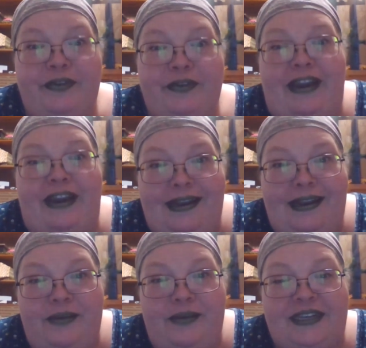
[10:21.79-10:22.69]
Write it
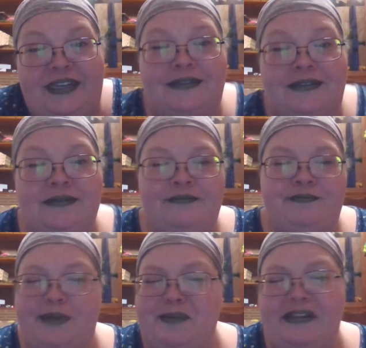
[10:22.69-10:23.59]
anyways.
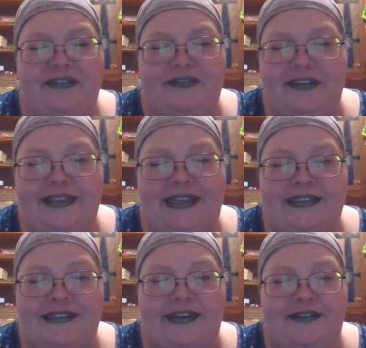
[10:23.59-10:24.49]
People love reading that
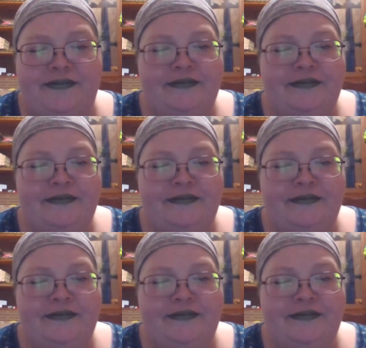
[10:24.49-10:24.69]
stuff.